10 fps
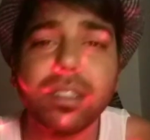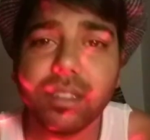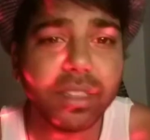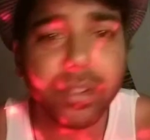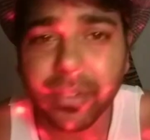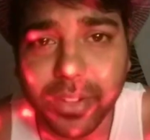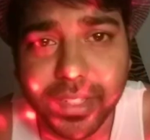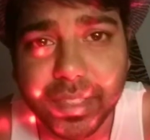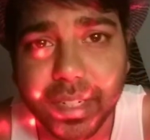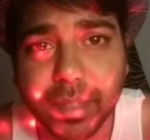they're
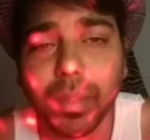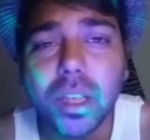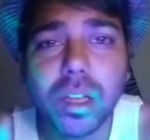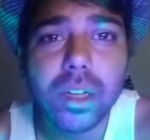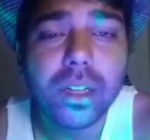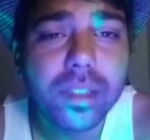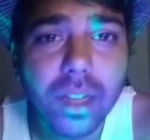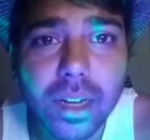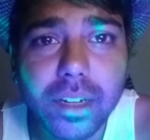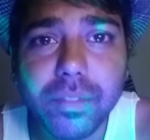resting. The
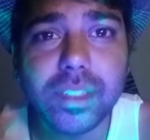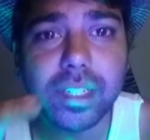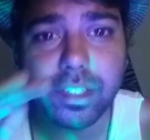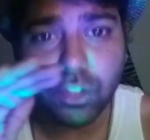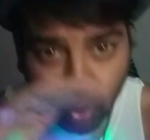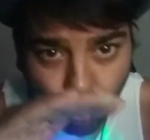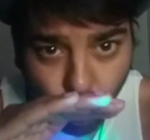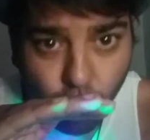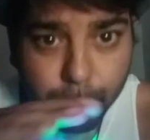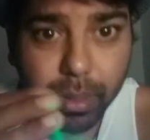Caliph decides to
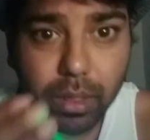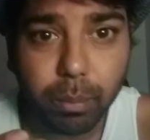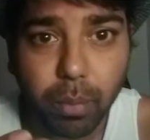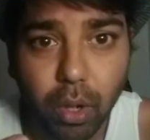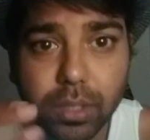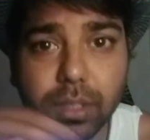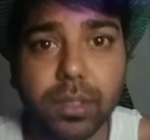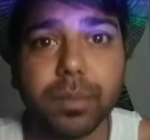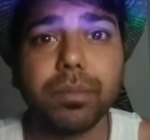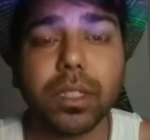open the
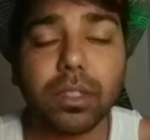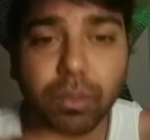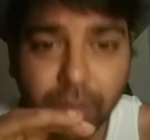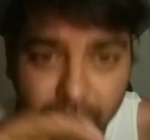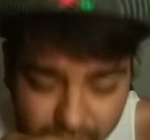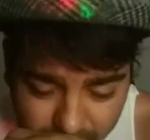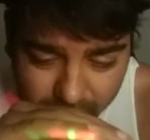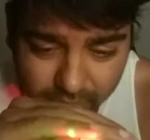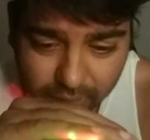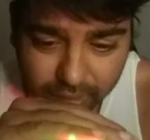box. So when
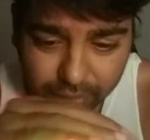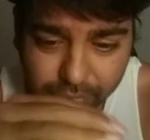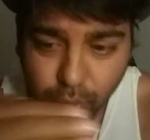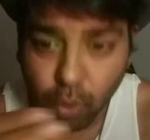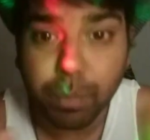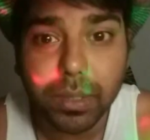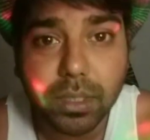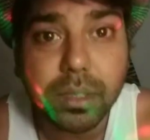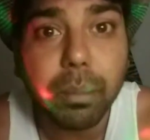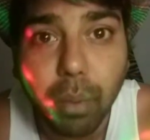the Caliph
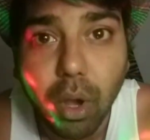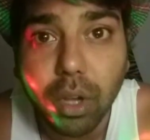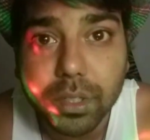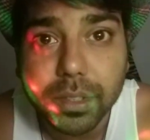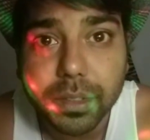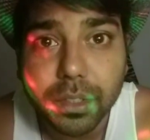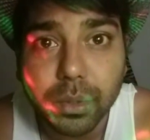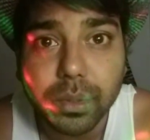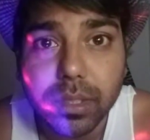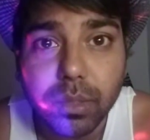opens the box
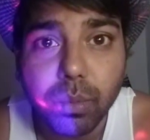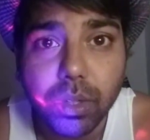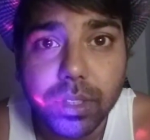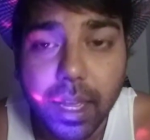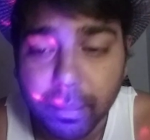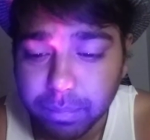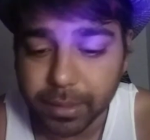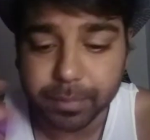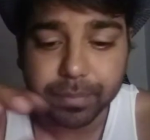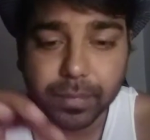to see what's
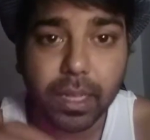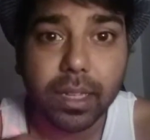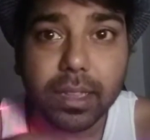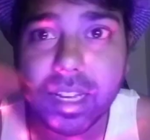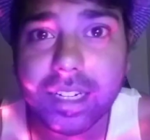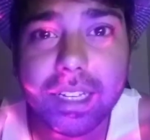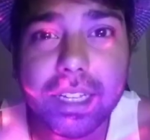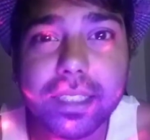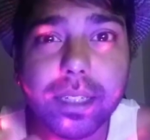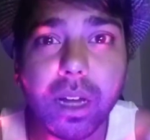happening, there
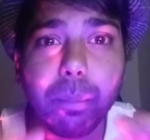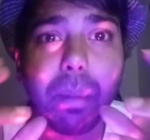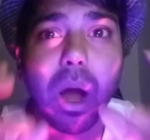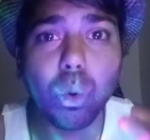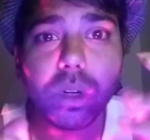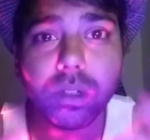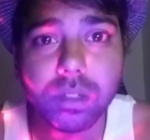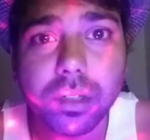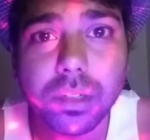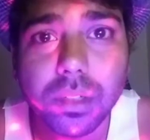is a powder,
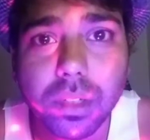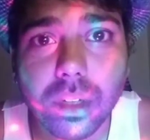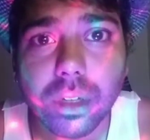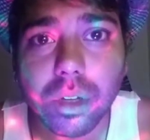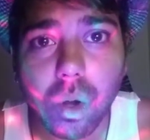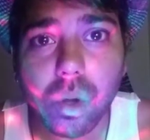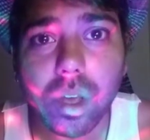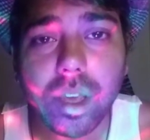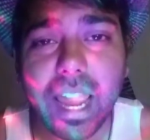okay,